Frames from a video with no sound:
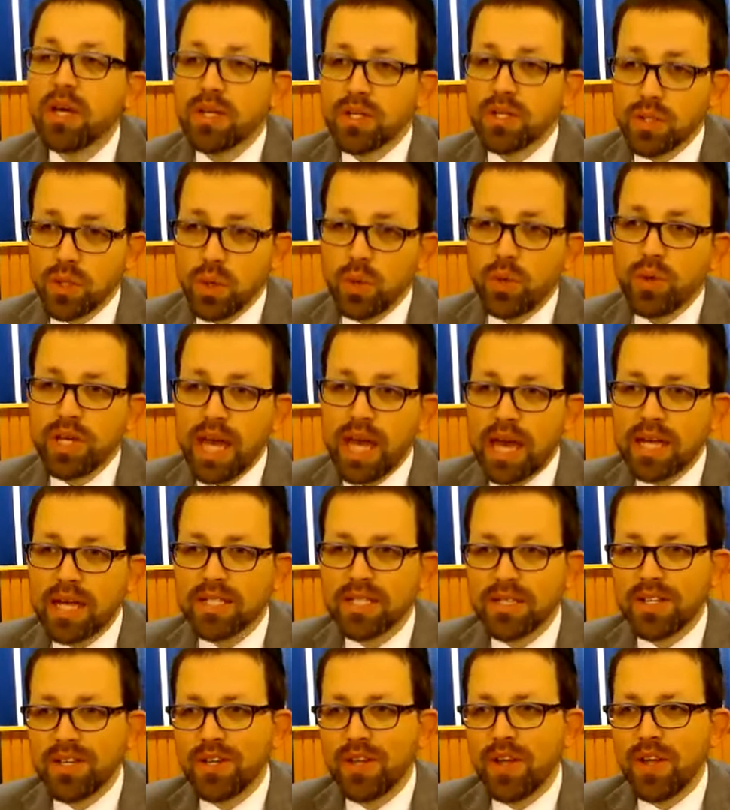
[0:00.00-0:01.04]
So yes,
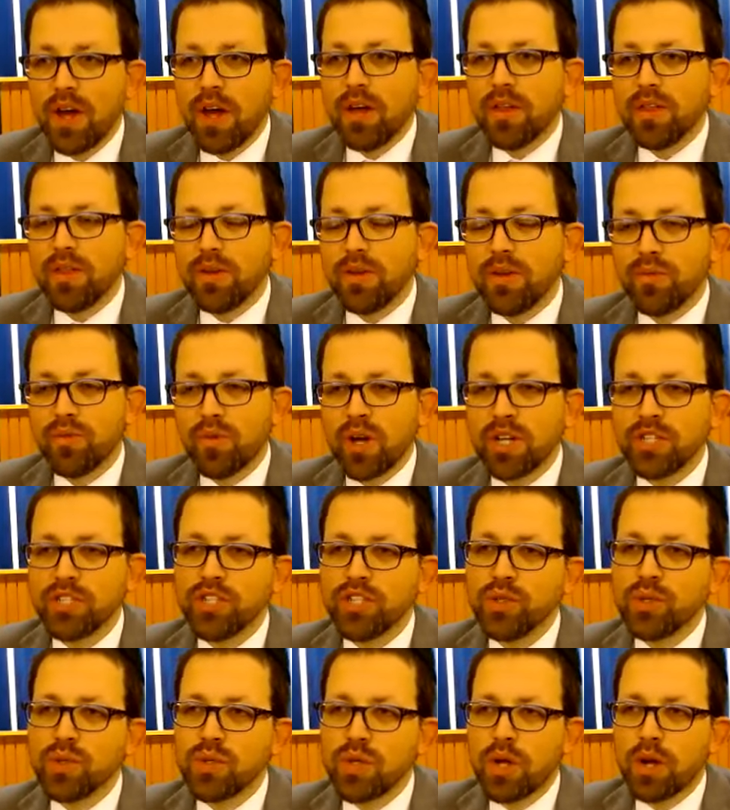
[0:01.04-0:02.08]
the French
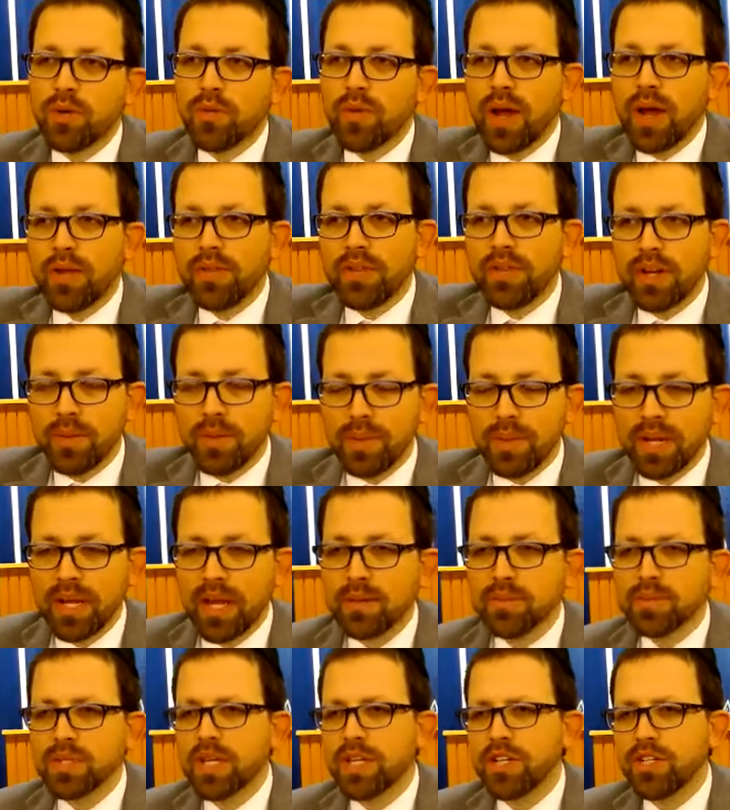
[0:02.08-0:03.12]
Jews are rounded up in
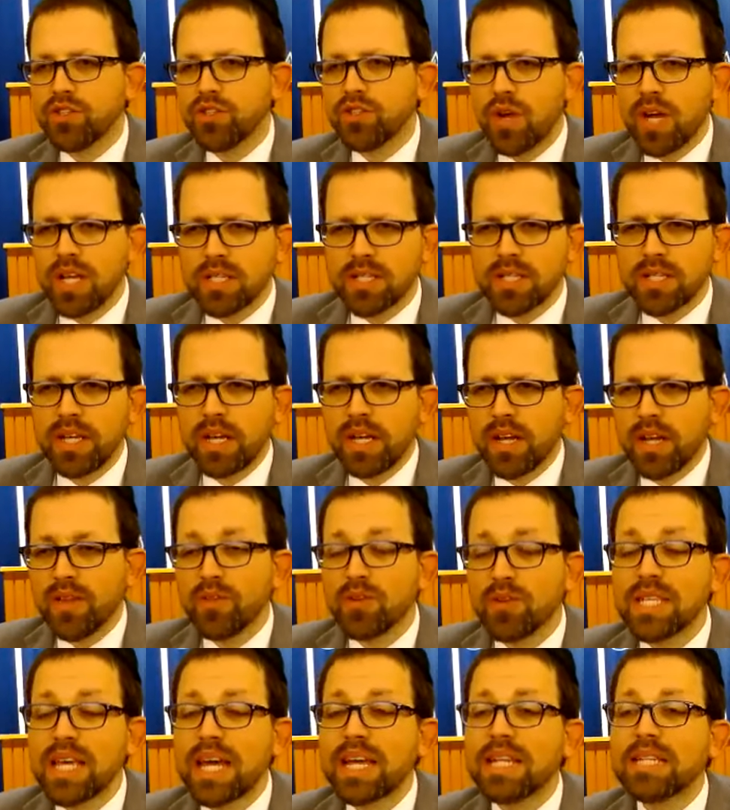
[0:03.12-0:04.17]
camps like Drezny and
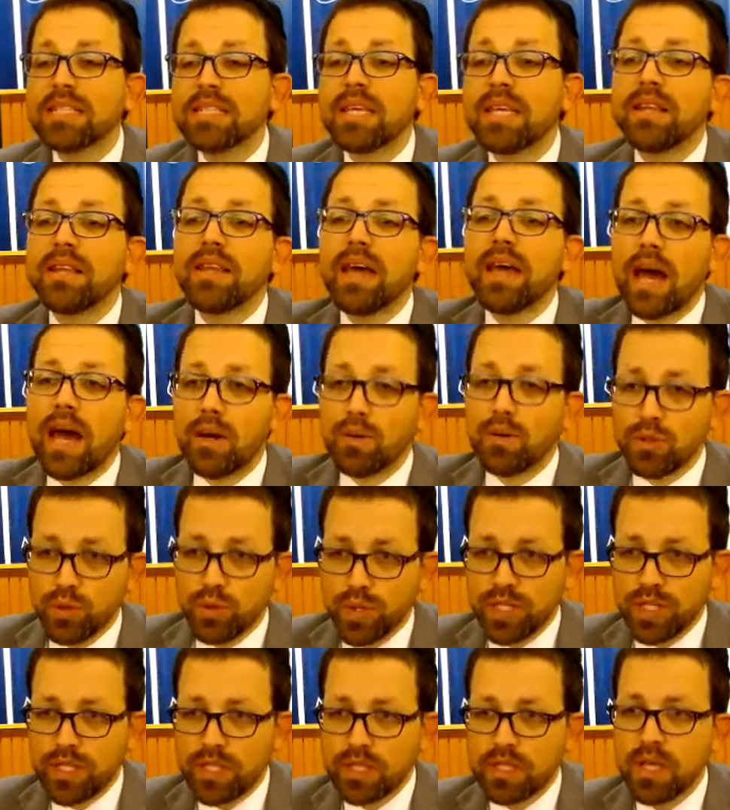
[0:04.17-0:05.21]
others and sent to
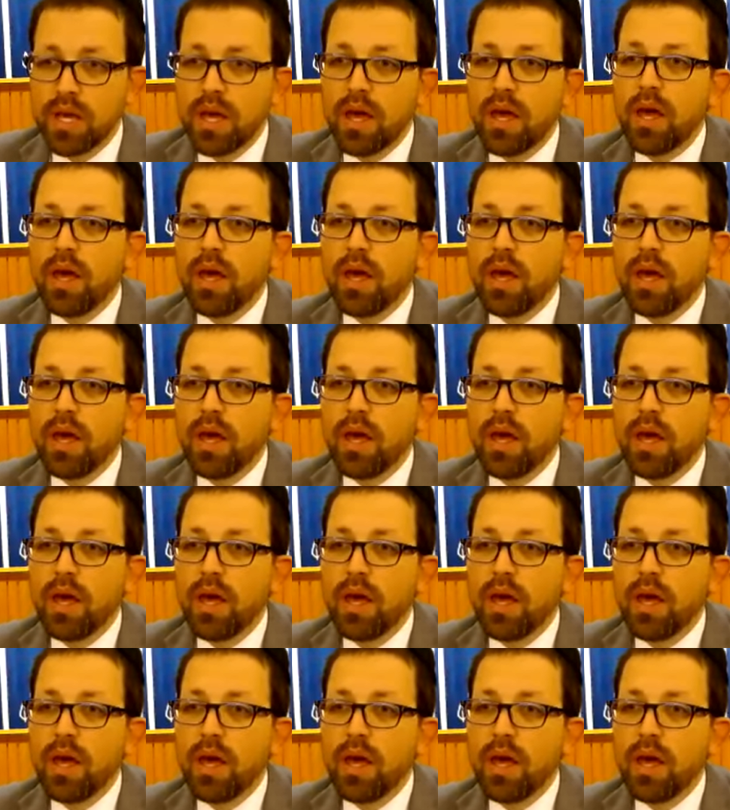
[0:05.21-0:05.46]
Auschwitz